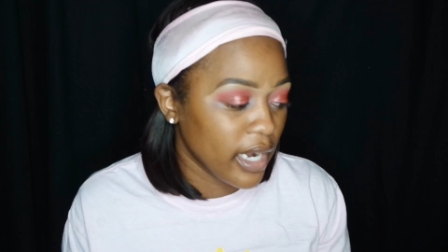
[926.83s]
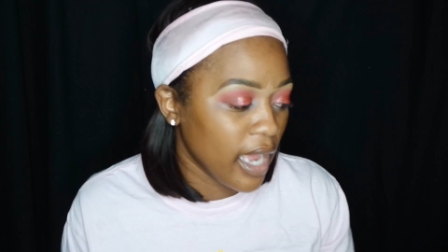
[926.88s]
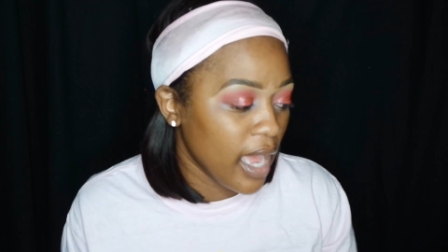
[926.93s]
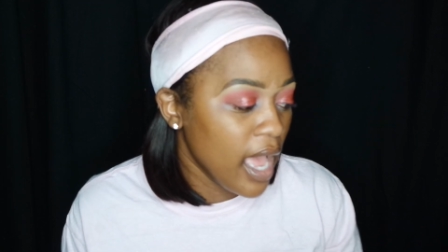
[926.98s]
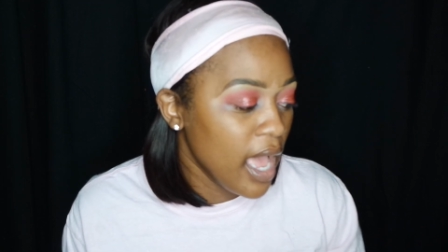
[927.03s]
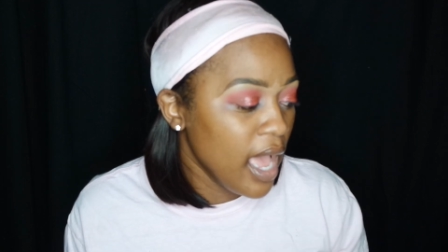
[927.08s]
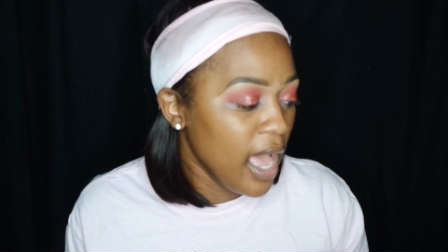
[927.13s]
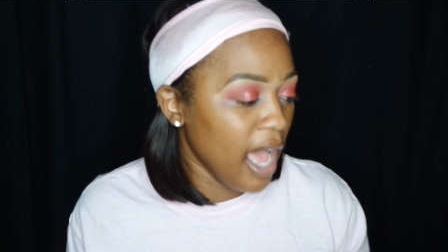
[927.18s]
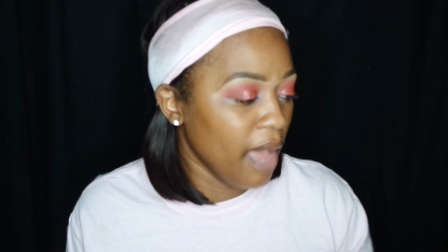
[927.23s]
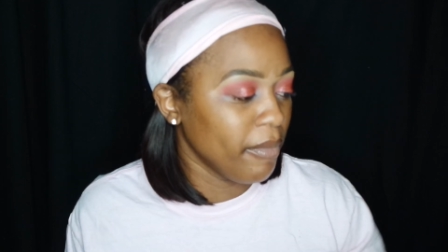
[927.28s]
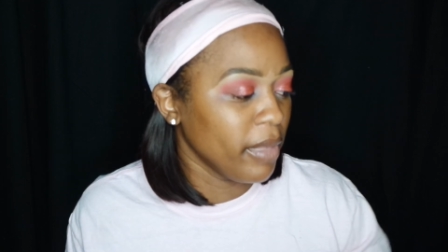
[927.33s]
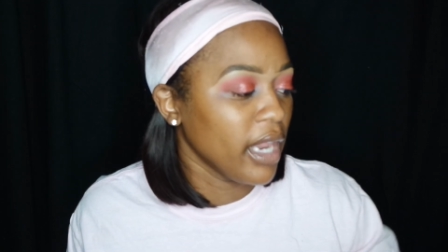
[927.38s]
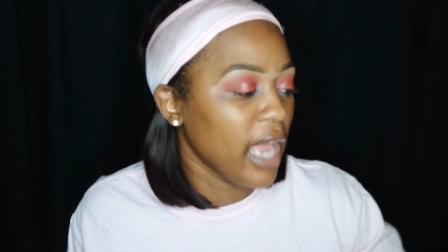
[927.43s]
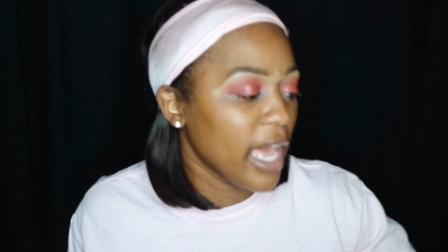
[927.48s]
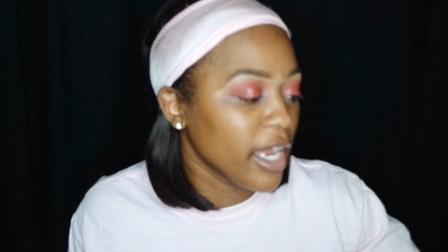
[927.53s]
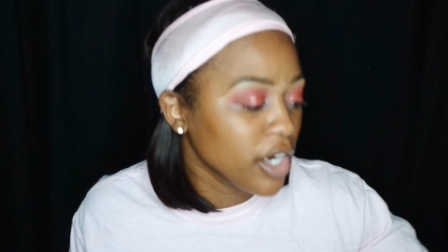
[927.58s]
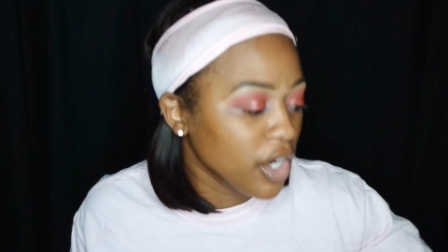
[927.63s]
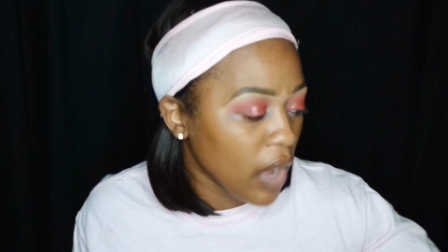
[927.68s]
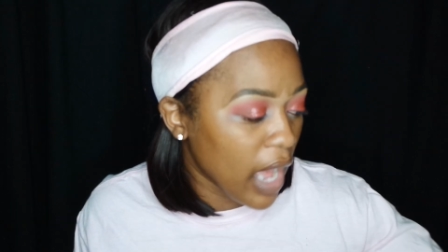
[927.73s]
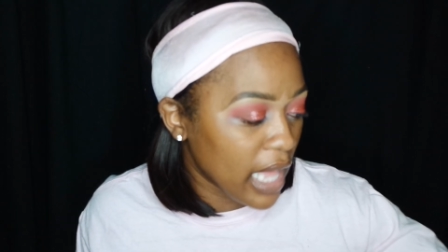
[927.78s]
And I mean,
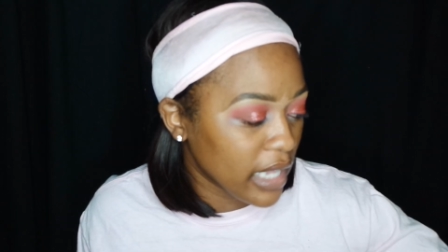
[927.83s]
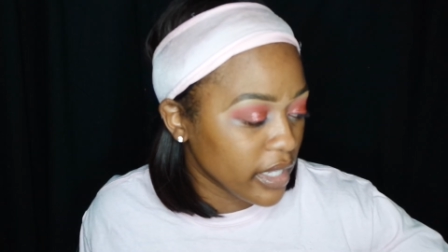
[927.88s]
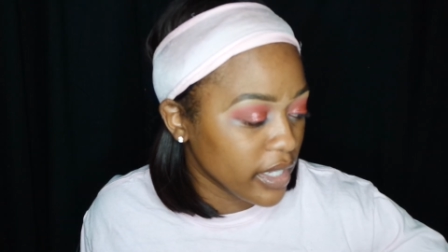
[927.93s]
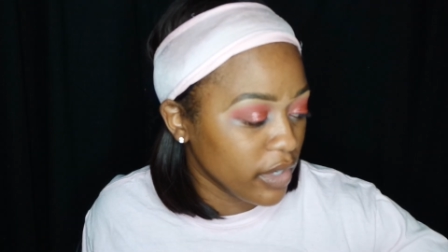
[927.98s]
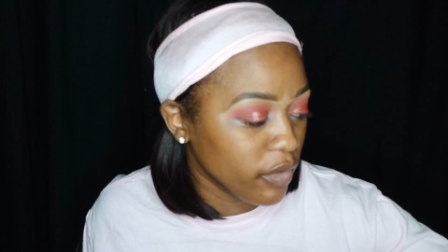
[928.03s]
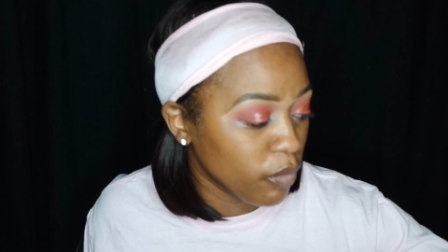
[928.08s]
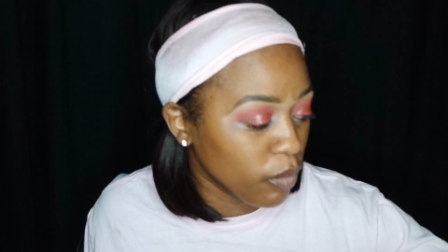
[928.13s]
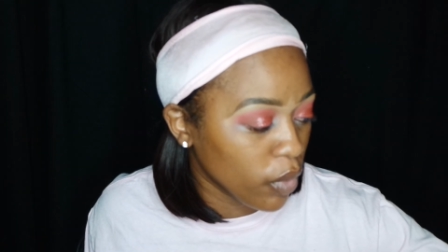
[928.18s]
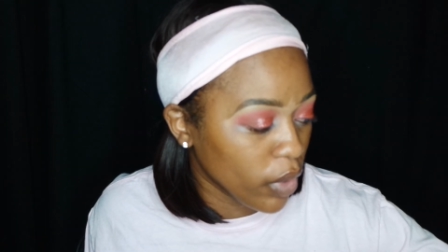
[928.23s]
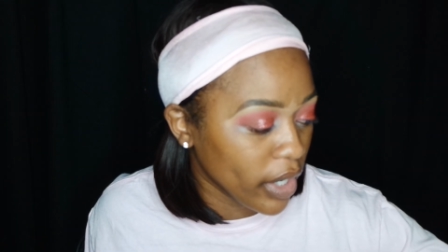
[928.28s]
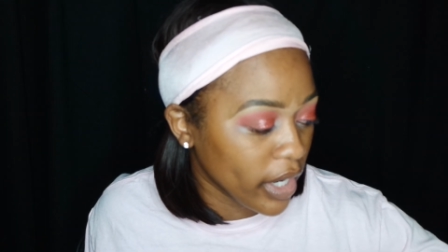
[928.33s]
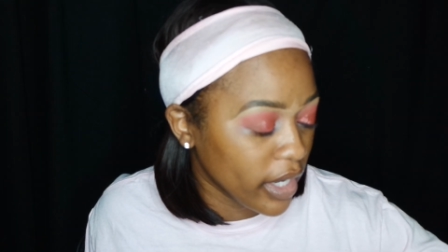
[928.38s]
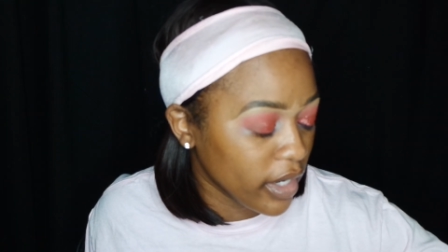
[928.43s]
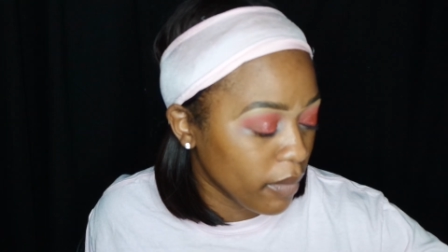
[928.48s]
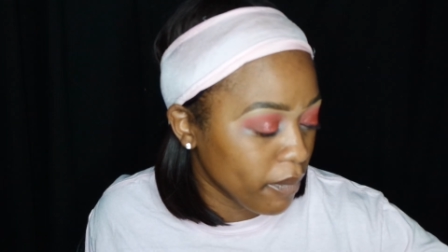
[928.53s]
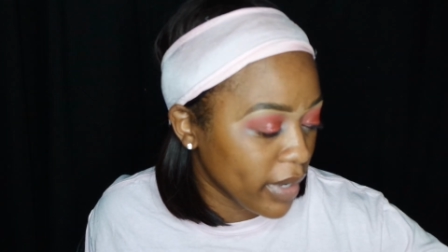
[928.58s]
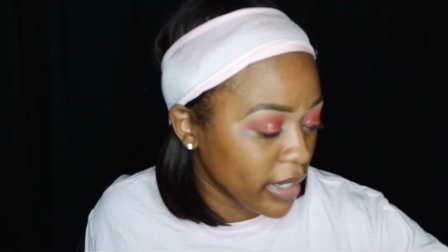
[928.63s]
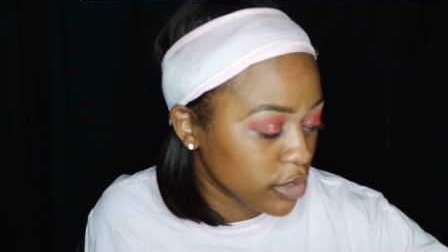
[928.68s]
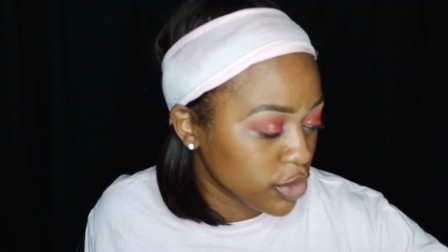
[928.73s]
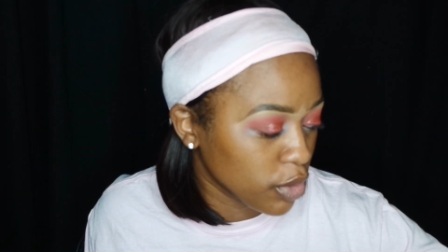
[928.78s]
I know I live more
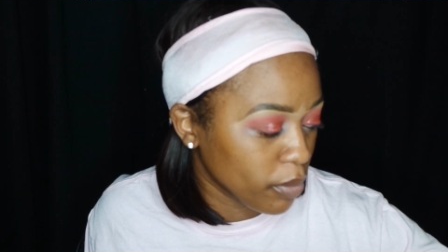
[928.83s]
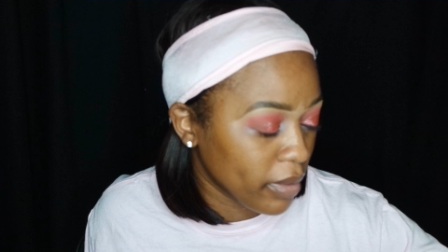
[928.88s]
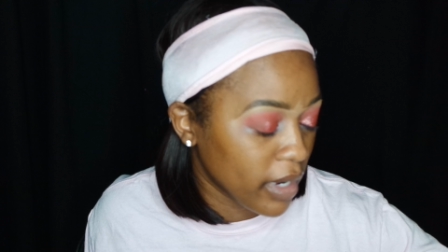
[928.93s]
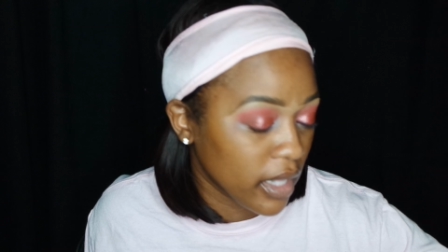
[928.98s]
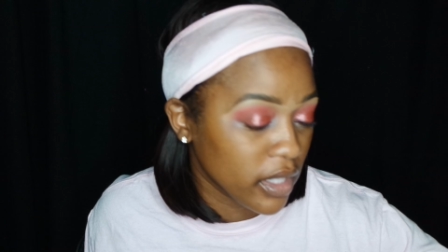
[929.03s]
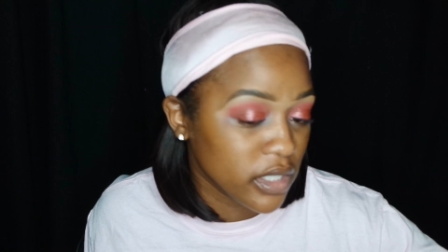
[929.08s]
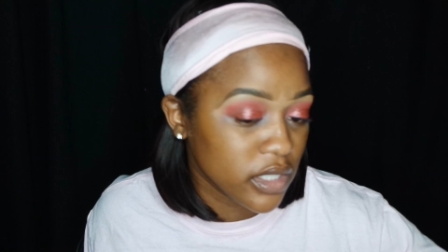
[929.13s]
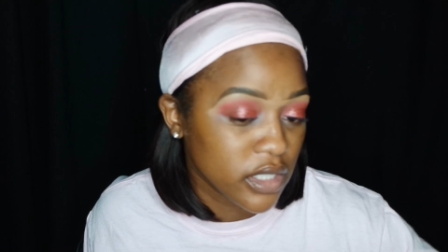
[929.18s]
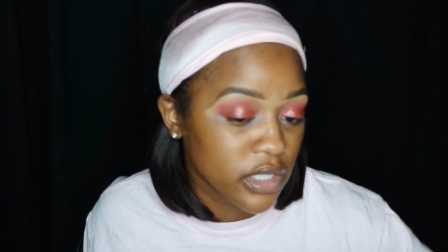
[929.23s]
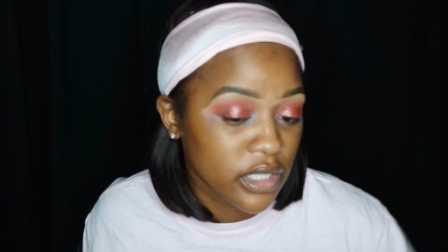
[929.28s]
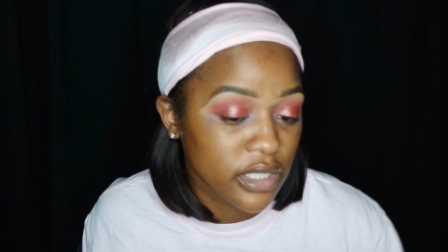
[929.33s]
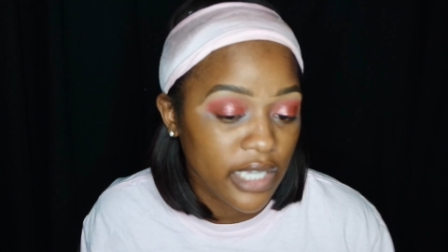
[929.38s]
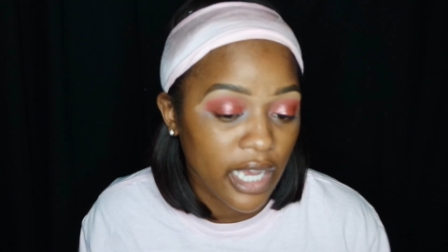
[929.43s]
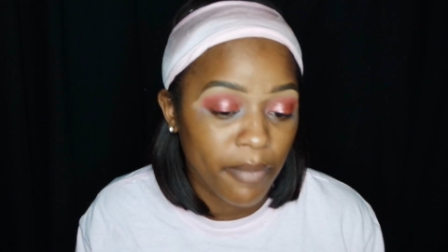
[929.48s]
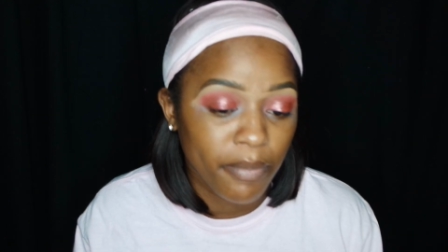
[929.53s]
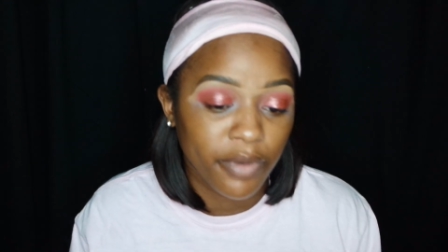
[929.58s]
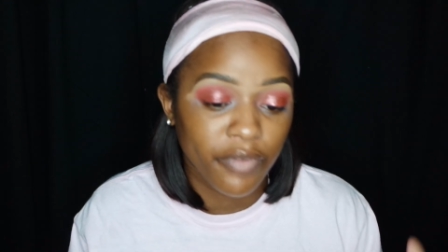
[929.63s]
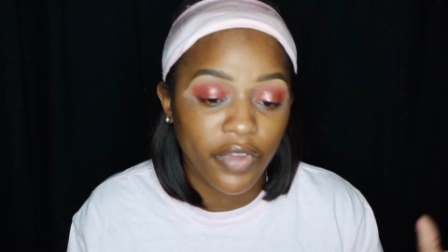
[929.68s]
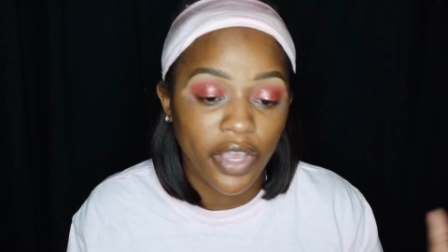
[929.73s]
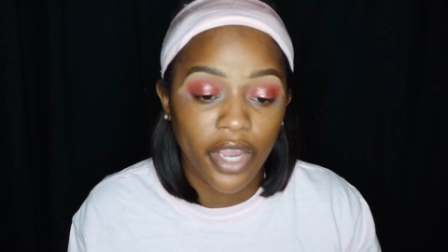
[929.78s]
in a metropolitan
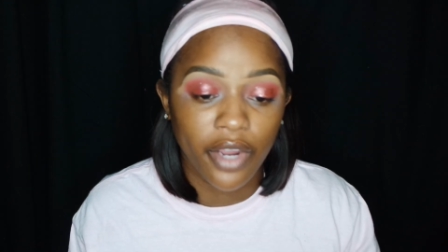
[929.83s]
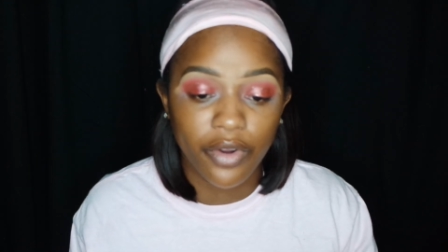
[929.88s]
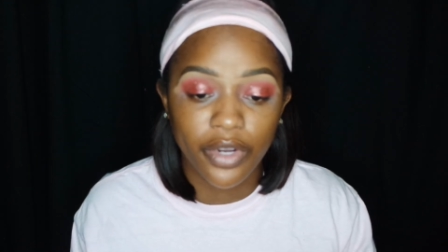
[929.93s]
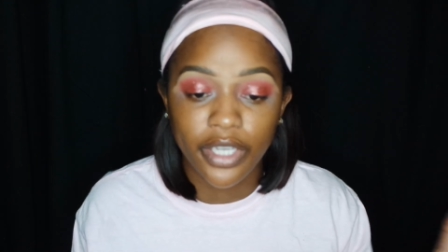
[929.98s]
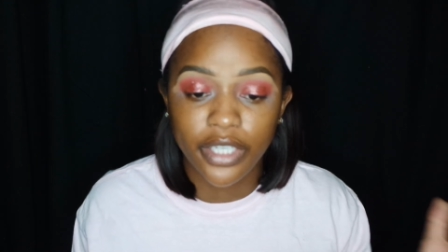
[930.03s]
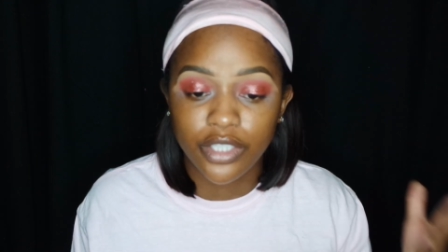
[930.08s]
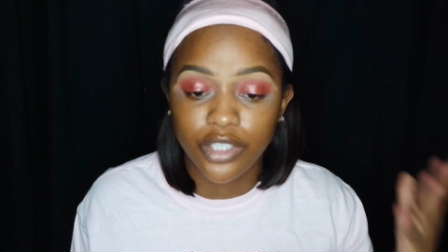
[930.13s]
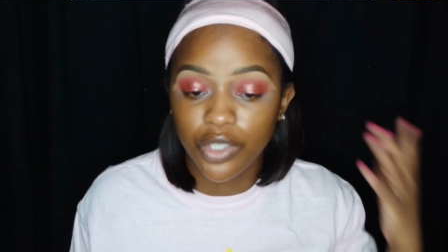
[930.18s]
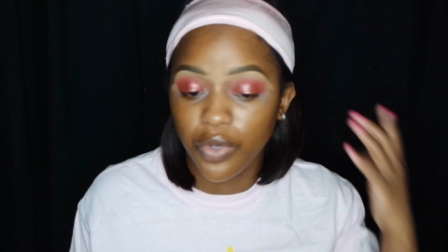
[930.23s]
type of area,